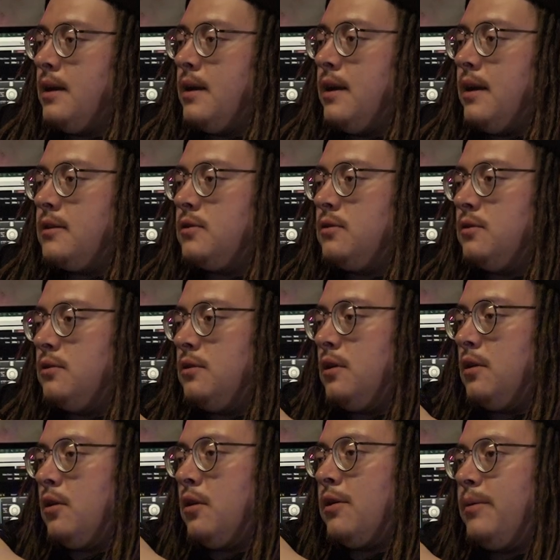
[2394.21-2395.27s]
that's cool. A
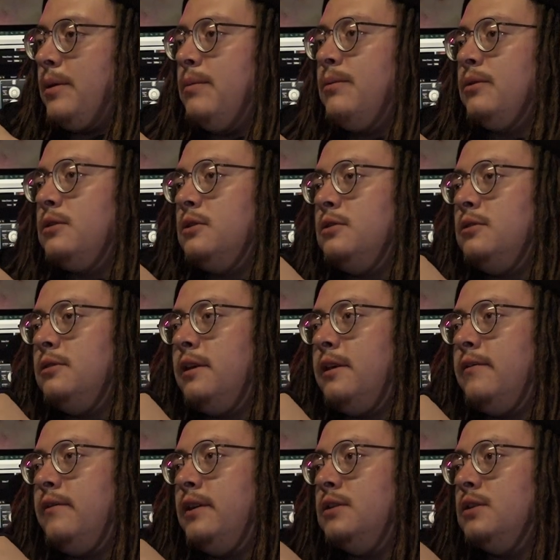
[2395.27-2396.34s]
lot of people do that
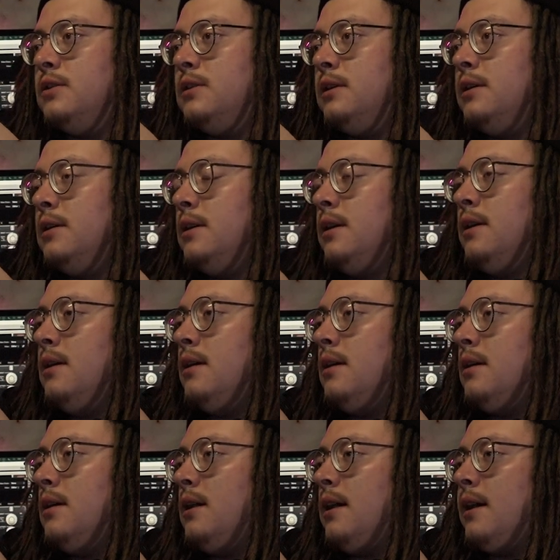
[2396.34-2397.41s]
eventually.
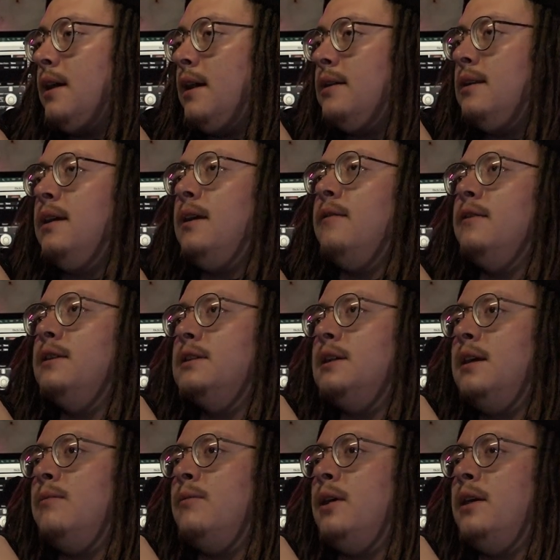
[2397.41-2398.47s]
I can't think of his
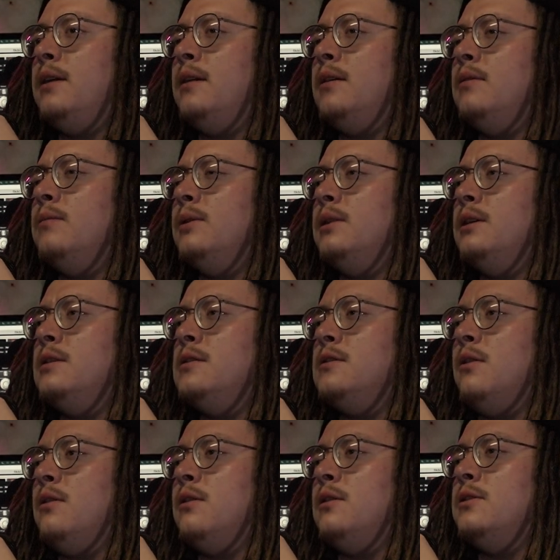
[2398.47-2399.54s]
name right now, but there's an
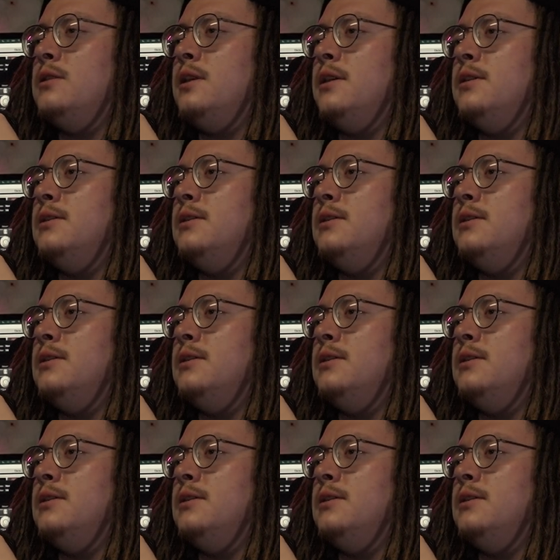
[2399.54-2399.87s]
artist that